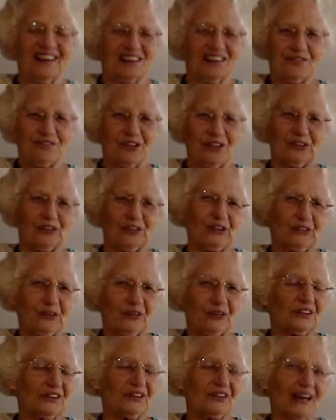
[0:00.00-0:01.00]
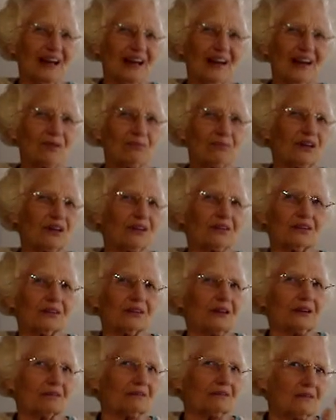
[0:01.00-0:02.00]
for a short time, and
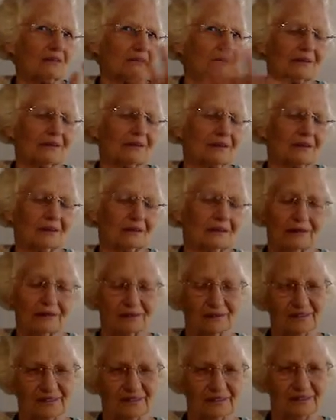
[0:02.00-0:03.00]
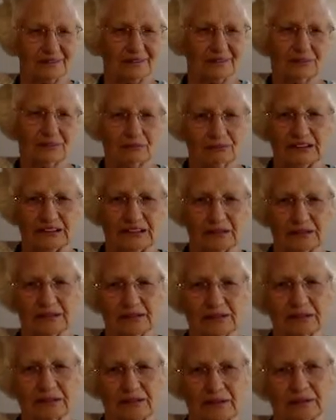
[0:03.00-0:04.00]
then we went
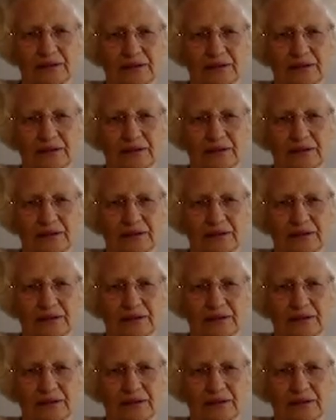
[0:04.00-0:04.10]
again